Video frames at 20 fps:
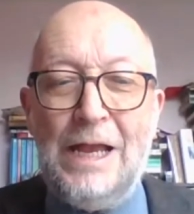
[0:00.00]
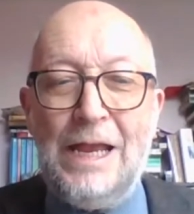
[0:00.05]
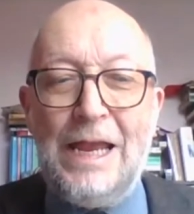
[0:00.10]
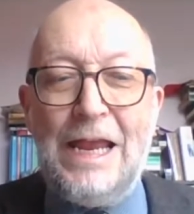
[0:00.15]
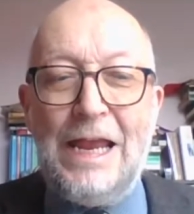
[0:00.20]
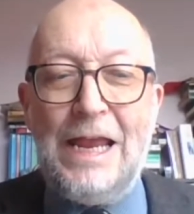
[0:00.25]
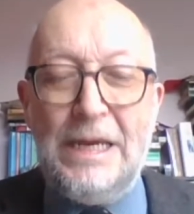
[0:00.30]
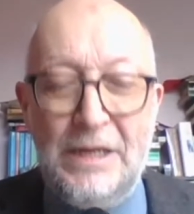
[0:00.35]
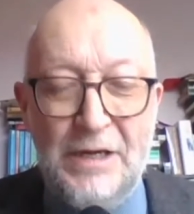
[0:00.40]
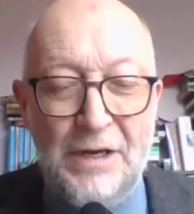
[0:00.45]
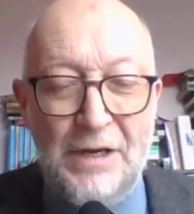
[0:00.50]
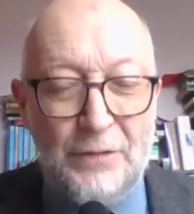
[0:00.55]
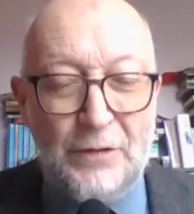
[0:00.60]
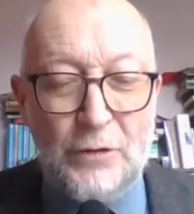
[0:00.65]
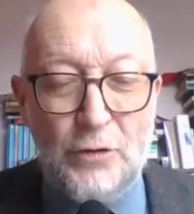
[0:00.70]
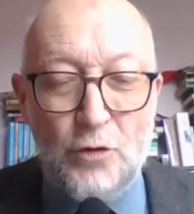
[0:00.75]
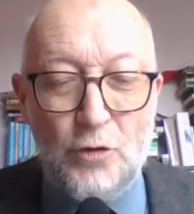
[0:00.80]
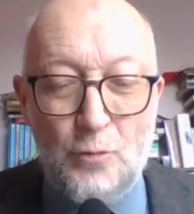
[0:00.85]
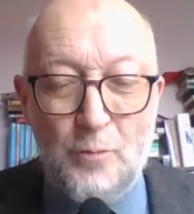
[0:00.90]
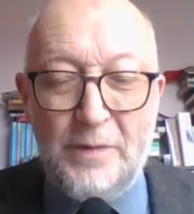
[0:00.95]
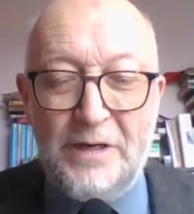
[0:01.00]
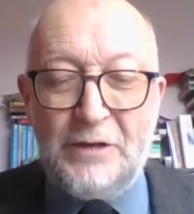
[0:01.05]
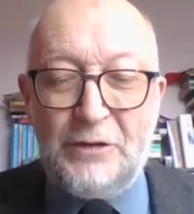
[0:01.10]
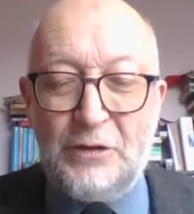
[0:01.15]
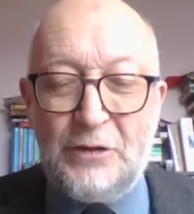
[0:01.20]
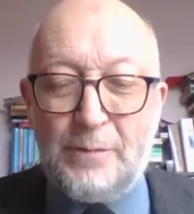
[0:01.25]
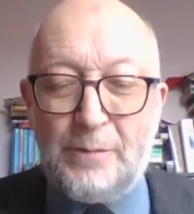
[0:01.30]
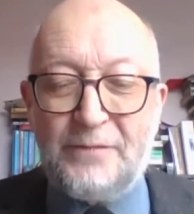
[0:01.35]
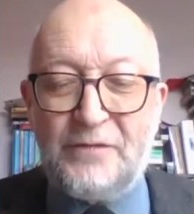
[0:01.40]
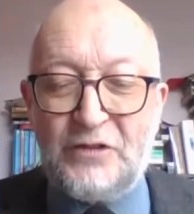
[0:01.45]
in the new
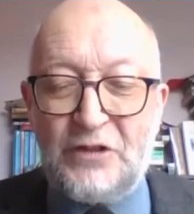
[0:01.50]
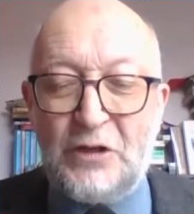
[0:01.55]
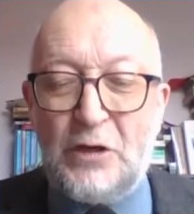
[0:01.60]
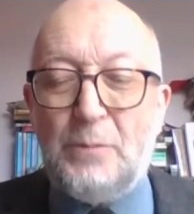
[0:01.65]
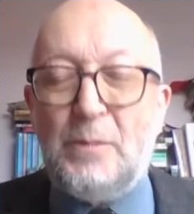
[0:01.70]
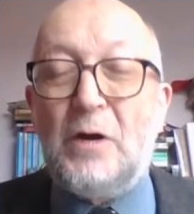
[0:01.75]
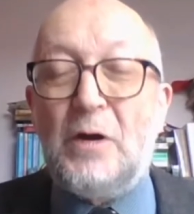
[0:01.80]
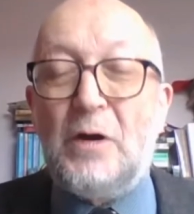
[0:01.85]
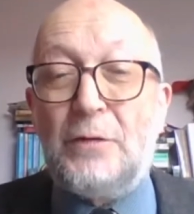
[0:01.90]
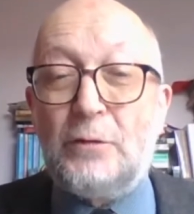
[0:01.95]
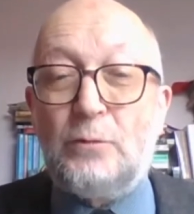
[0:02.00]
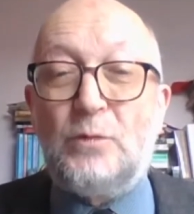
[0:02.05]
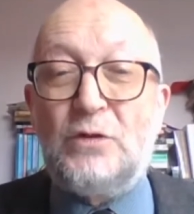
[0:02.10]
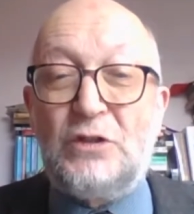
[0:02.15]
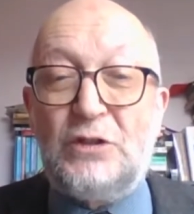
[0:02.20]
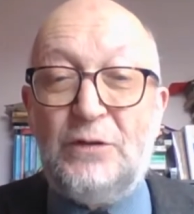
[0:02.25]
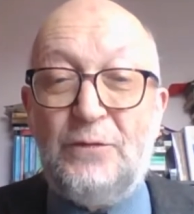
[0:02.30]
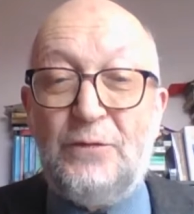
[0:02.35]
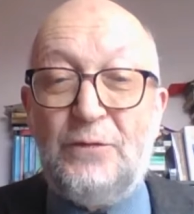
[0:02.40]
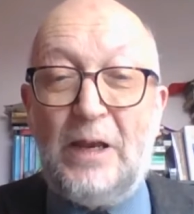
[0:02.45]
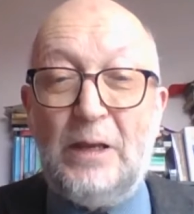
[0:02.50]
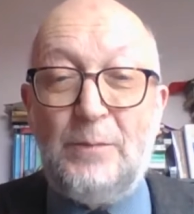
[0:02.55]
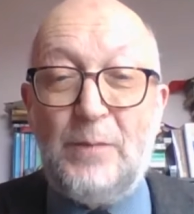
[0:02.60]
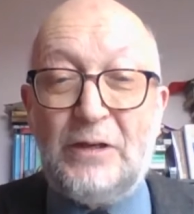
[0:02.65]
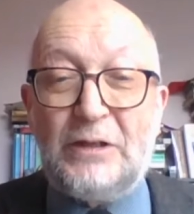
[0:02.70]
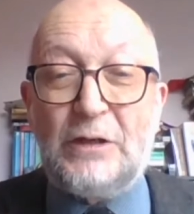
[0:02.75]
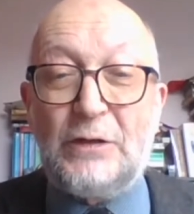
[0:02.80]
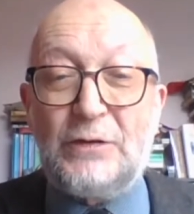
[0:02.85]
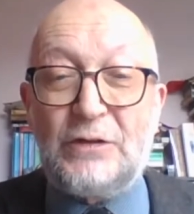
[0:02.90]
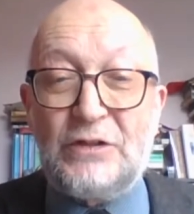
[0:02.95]
medium of cinema that was
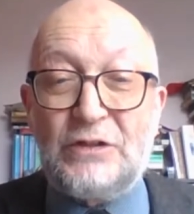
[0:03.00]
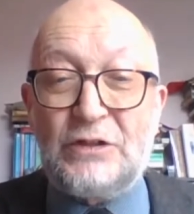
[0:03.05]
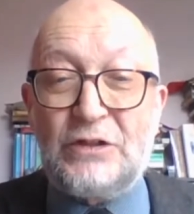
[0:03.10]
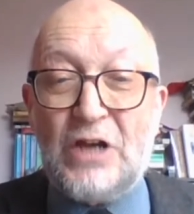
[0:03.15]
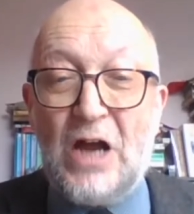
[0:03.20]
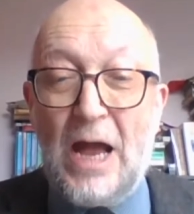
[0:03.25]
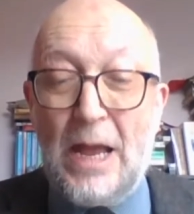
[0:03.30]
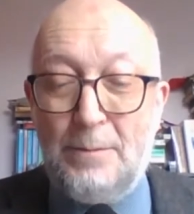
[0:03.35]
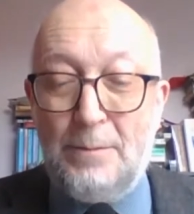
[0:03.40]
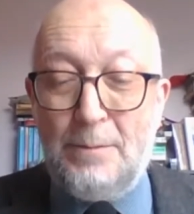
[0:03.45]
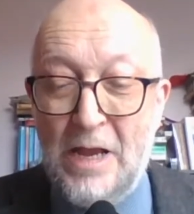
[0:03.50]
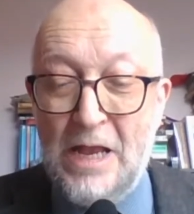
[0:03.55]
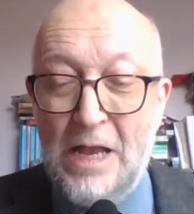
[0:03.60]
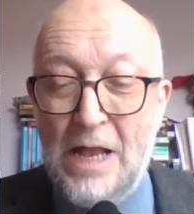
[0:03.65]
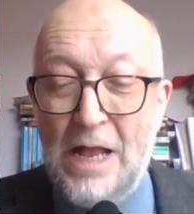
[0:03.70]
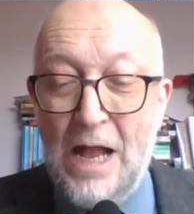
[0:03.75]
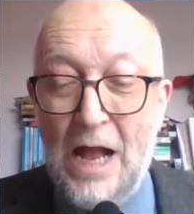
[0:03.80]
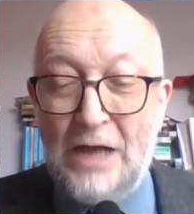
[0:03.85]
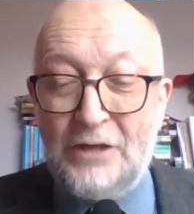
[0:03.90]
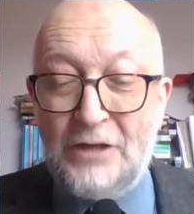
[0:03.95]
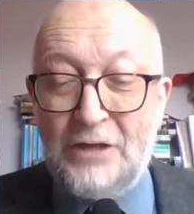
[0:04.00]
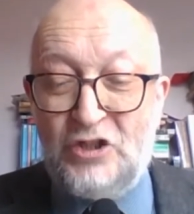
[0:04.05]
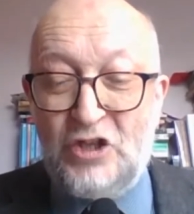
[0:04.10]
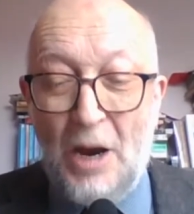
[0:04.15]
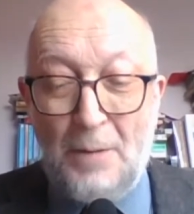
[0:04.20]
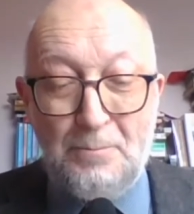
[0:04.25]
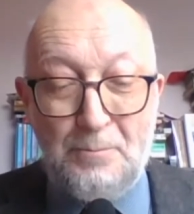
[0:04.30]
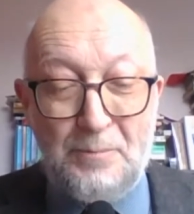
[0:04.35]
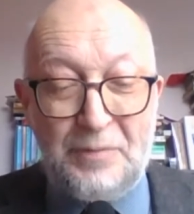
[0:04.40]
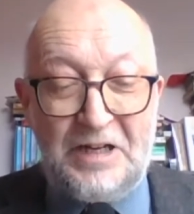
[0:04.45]
developing at this time, a
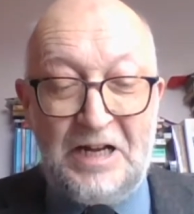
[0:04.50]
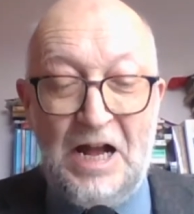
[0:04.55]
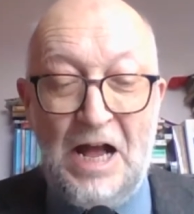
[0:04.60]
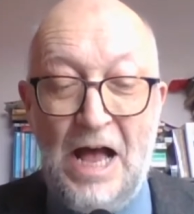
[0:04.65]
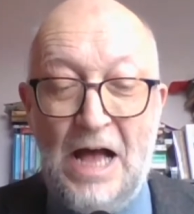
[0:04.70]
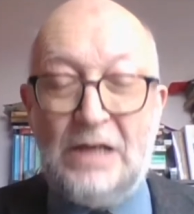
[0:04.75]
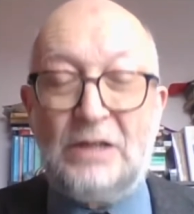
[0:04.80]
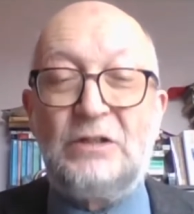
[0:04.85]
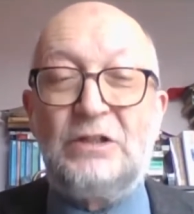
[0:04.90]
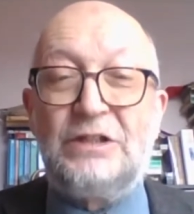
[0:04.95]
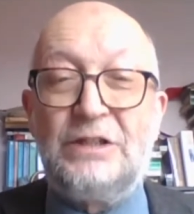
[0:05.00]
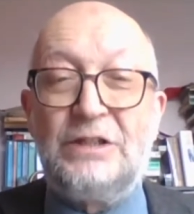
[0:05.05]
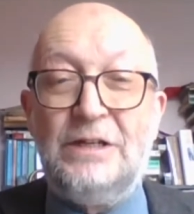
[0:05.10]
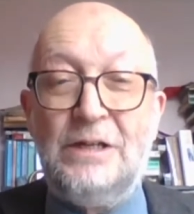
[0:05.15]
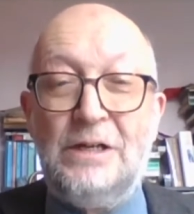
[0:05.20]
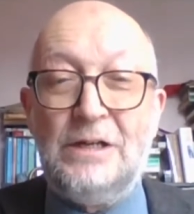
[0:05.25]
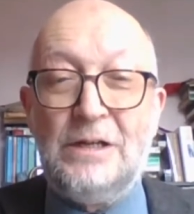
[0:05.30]
jump cut,